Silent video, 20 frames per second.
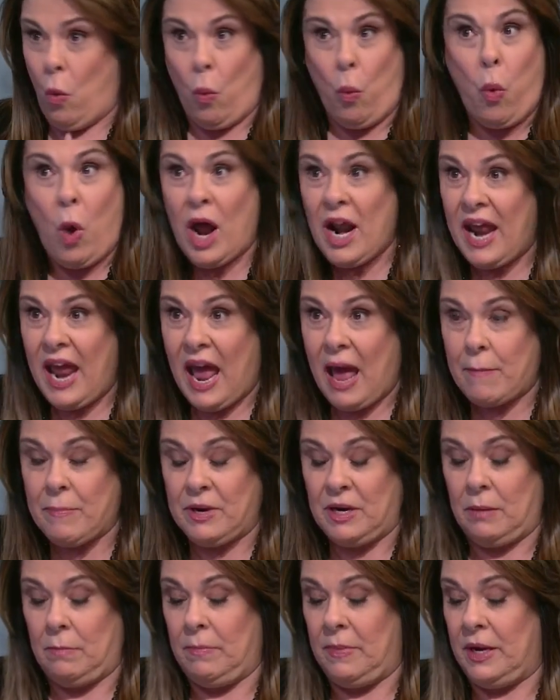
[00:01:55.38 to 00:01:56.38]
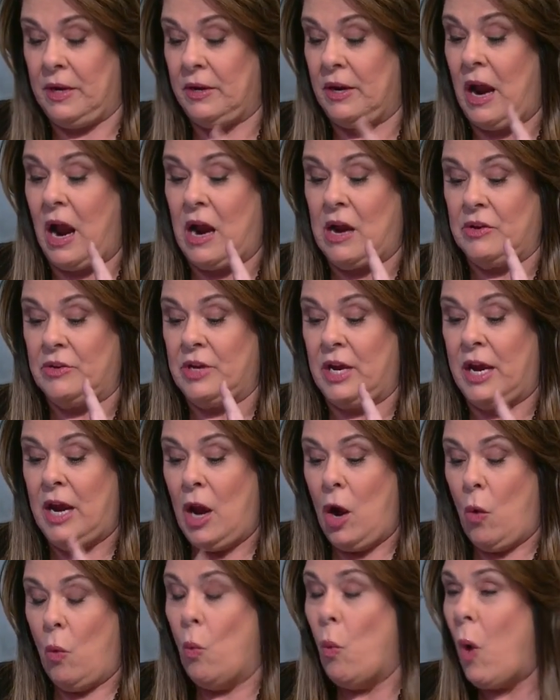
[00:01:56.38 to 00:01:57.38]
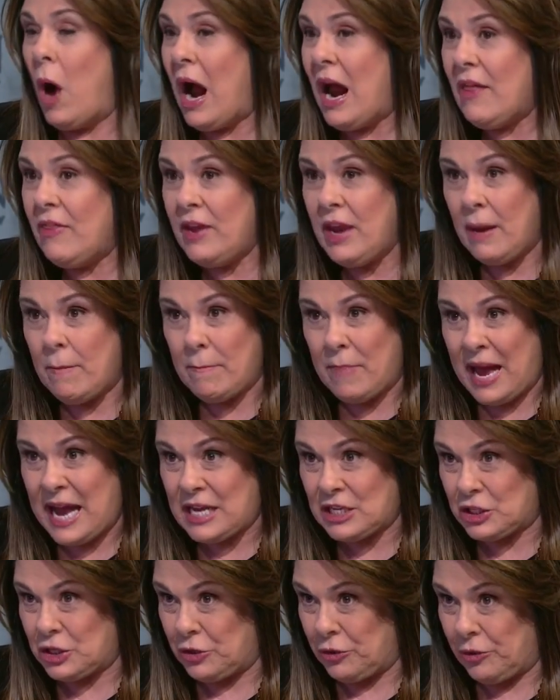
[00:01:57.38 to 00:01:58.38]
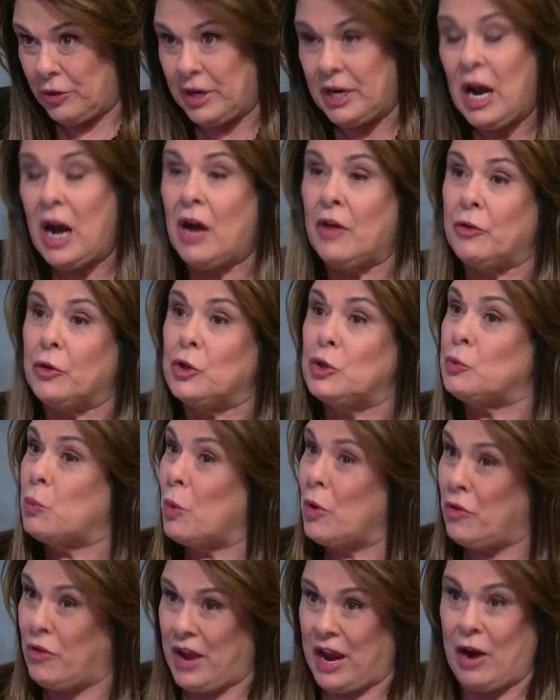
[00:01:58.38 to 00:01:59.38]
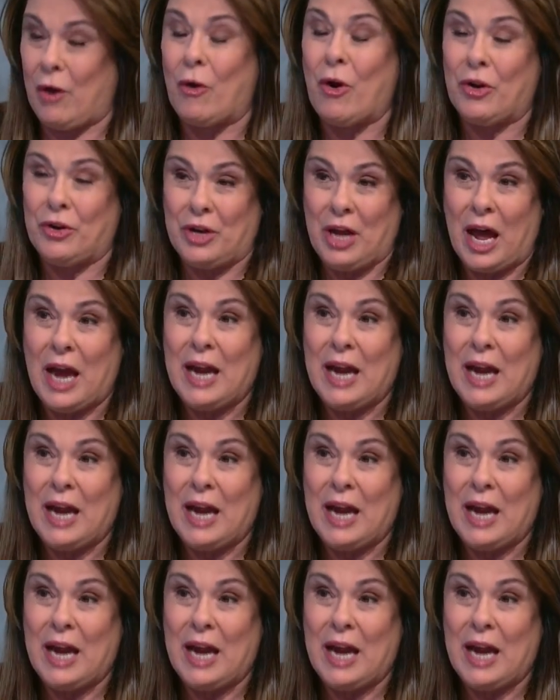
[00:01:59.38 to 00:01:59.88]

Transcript: what happened in Benghazi, why the ambassador and others were there on